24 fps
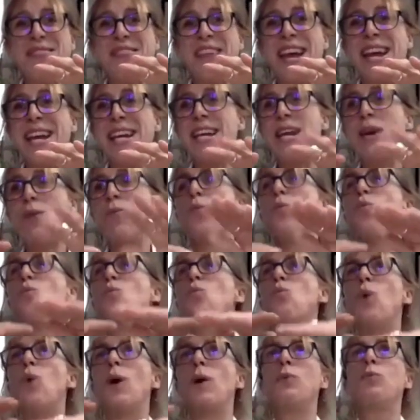then
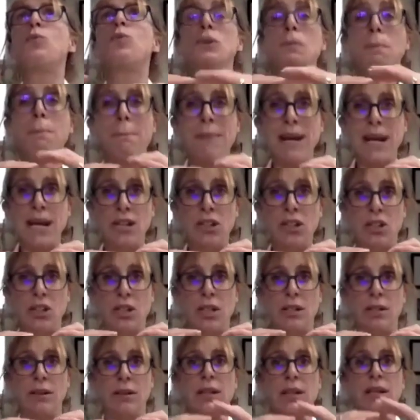one would
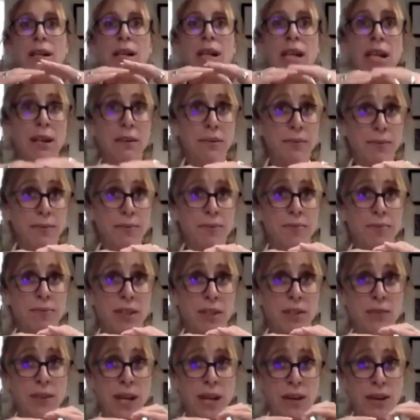imagine that if
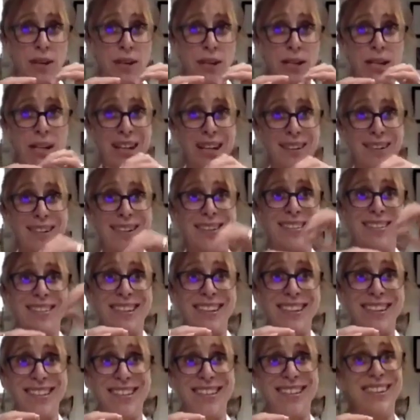this variant had
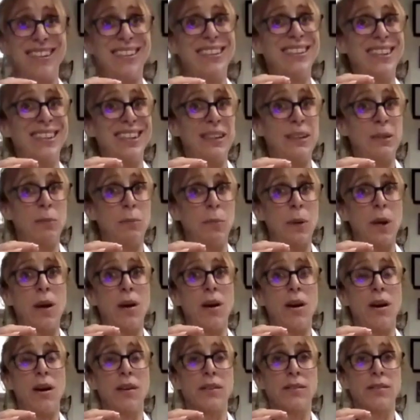existed in the
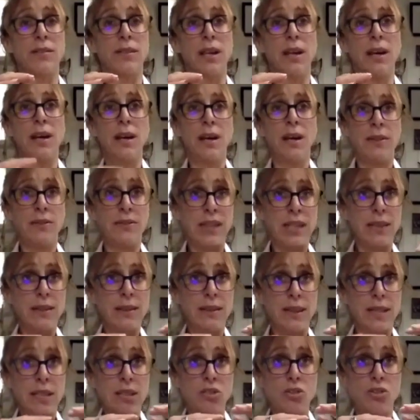past, then
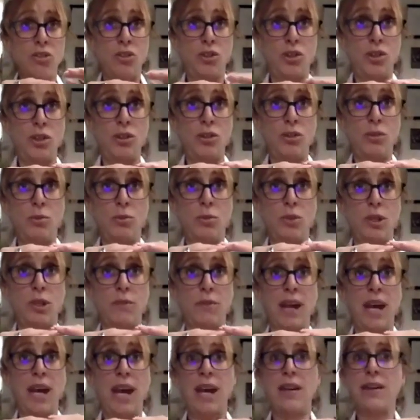this too would
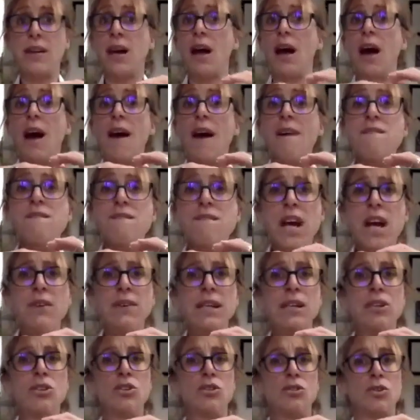have had a
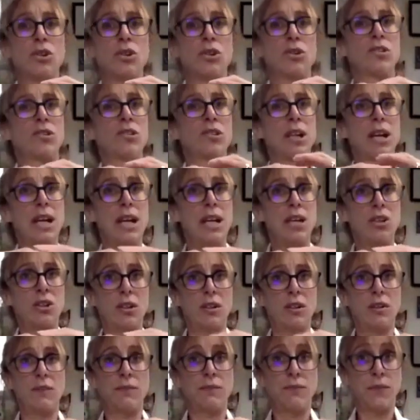very strong
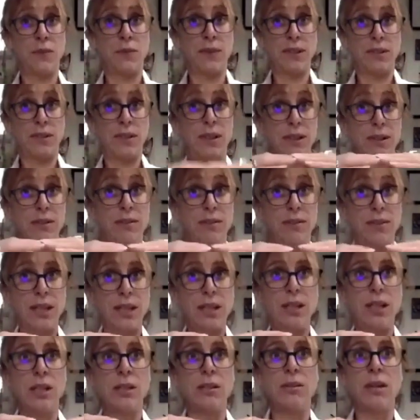selection for it to
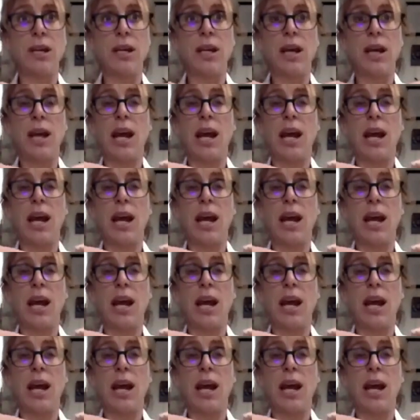continue